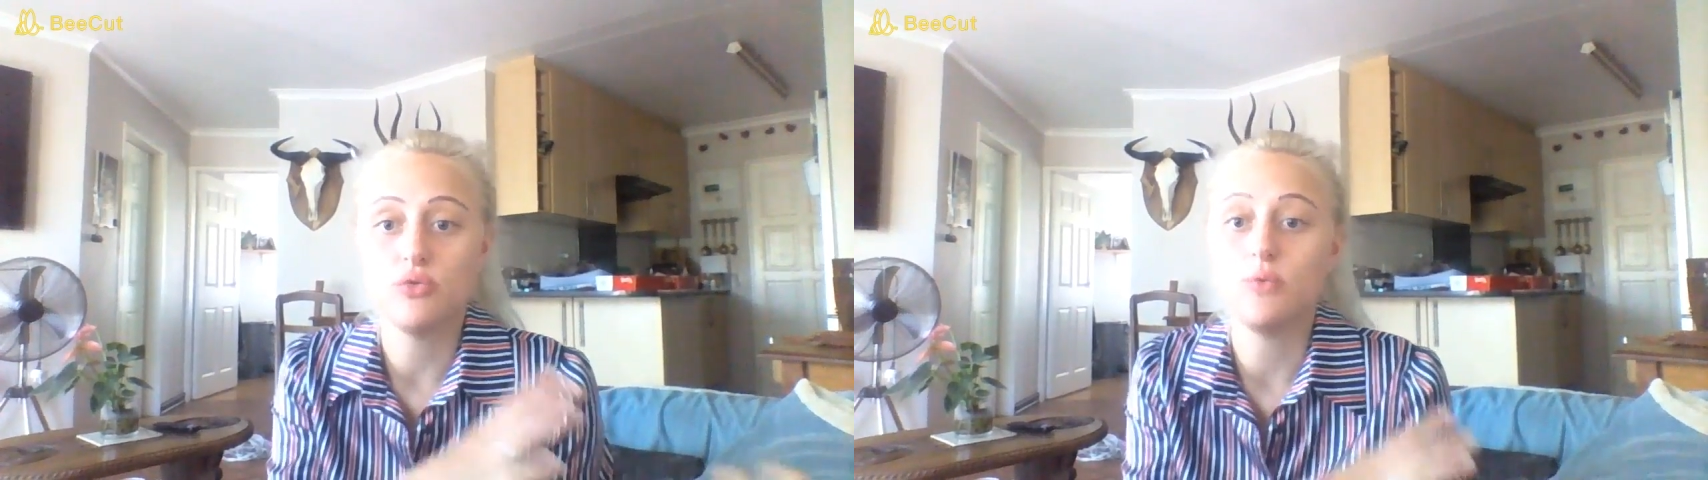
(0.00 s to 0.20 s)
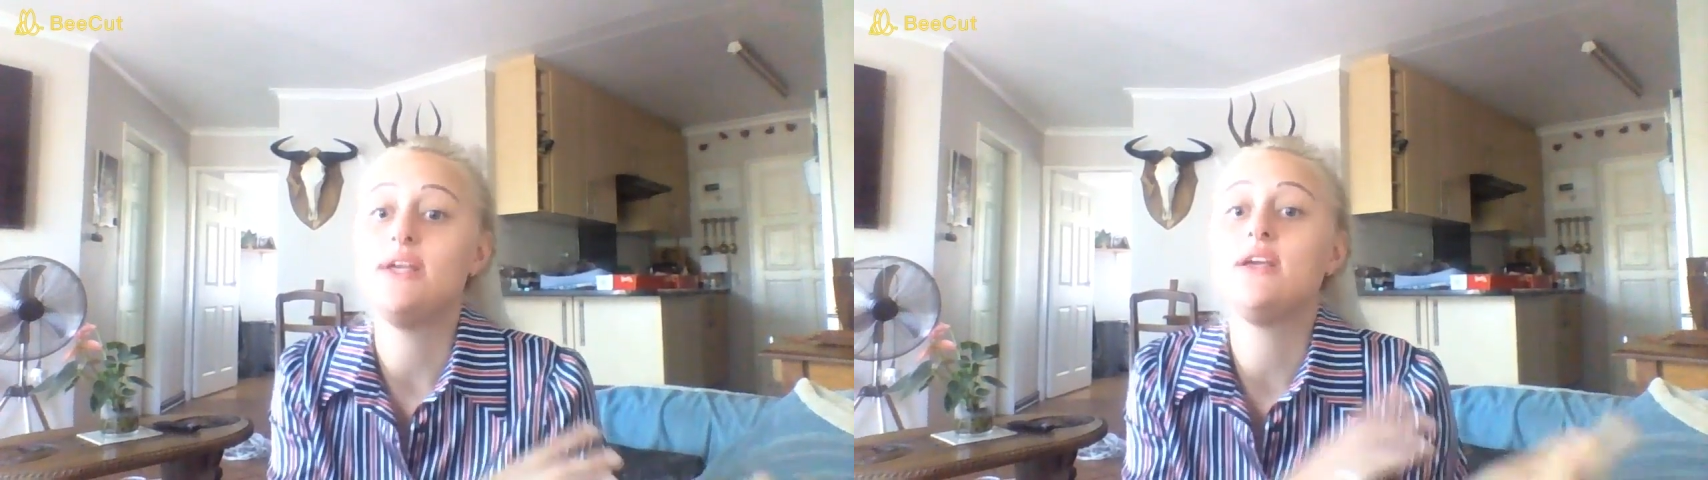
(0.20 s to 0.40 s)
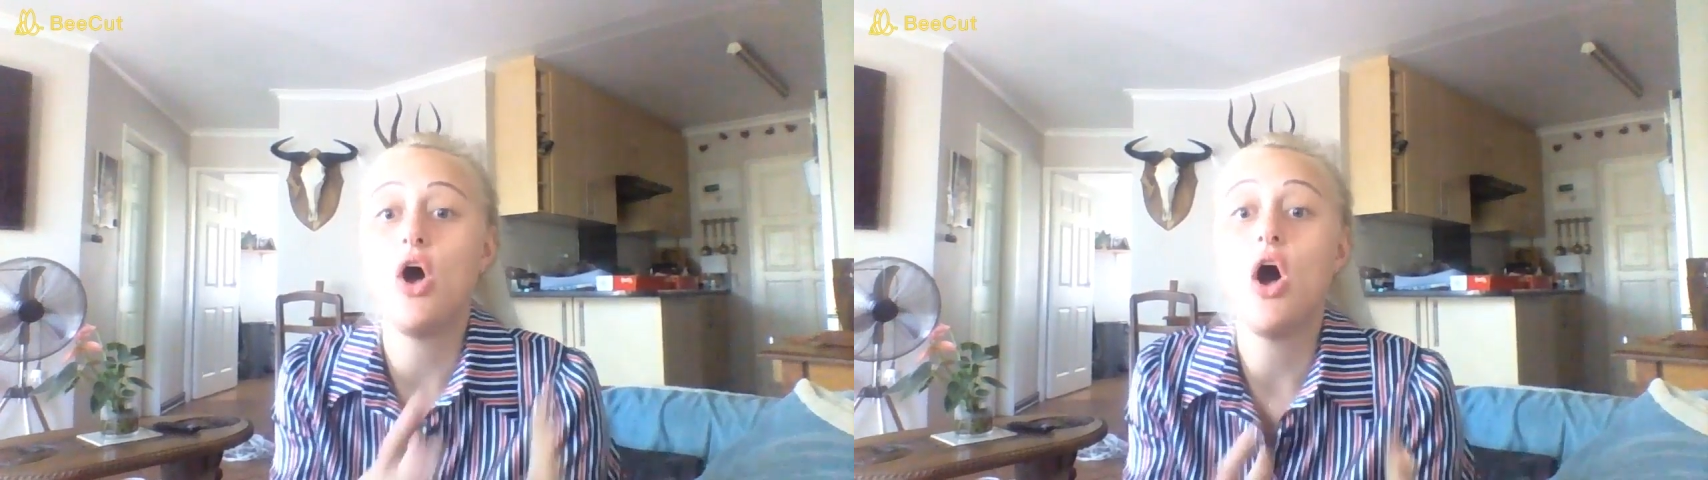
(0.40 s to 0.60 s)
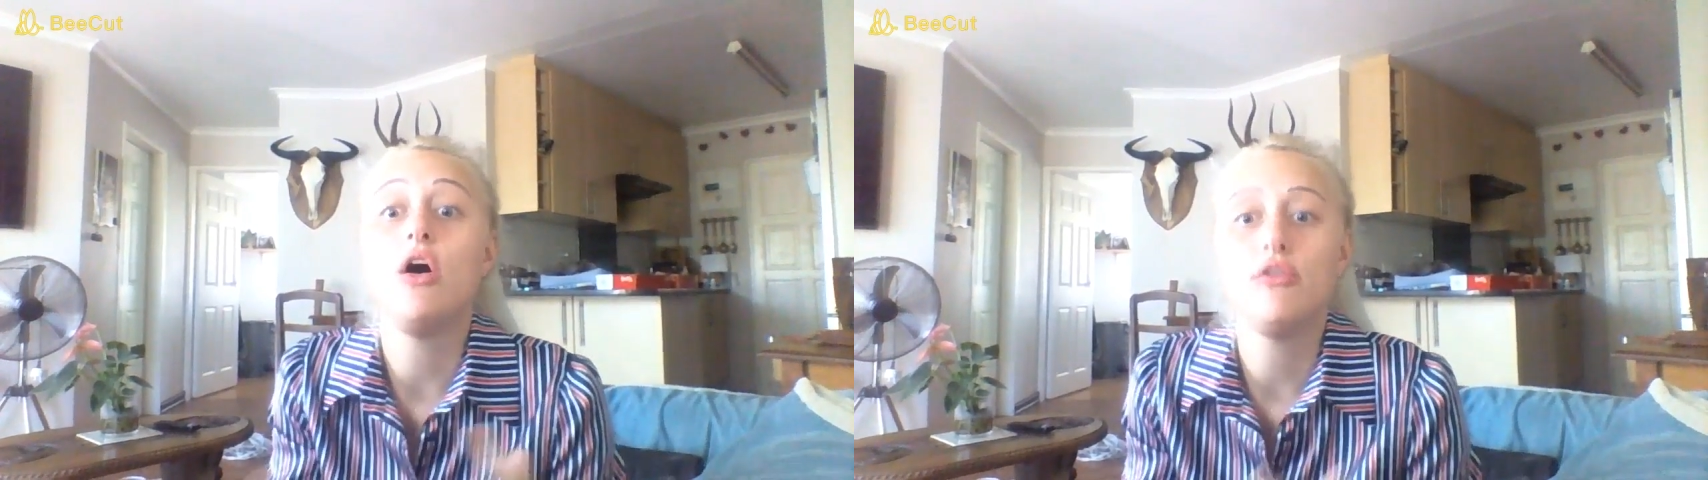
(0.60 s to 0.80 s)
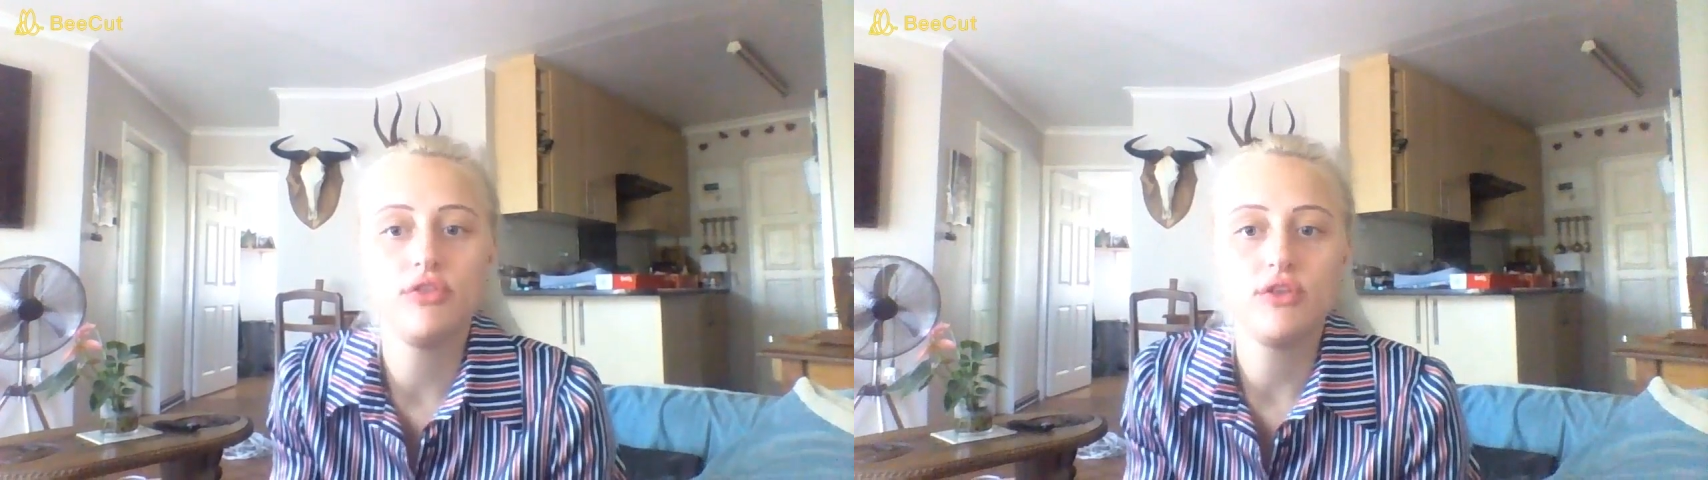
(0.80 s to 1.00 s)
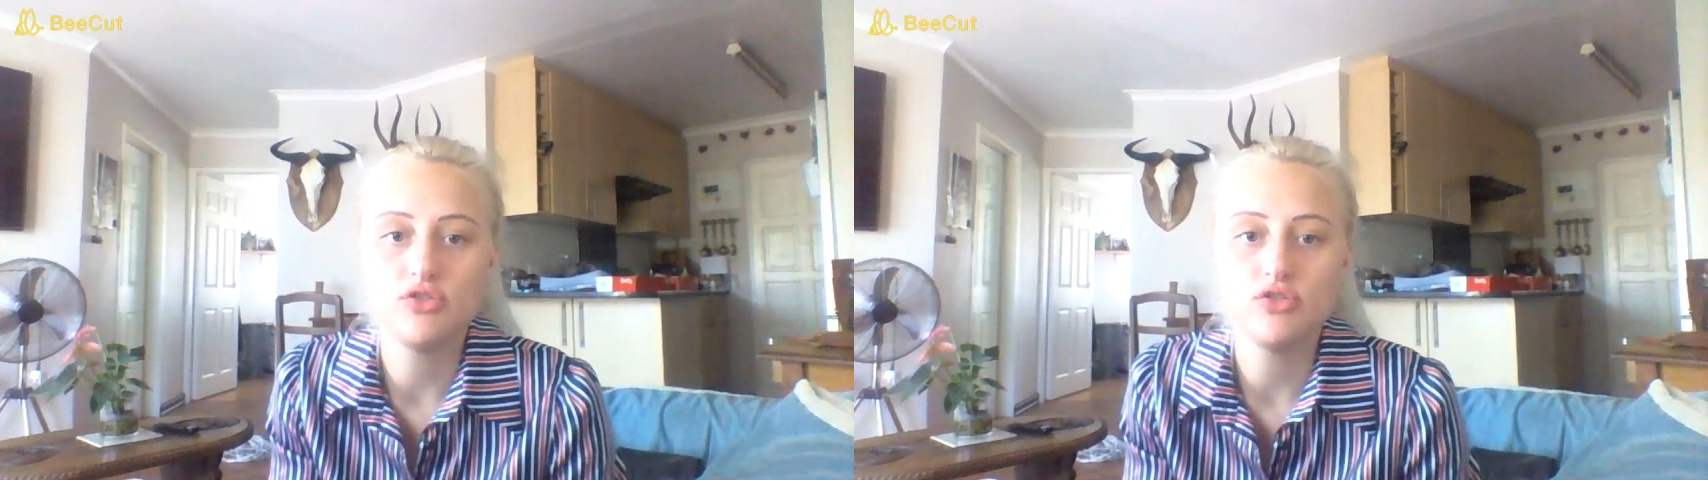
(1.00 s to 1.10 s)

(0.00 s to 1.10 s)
the week of the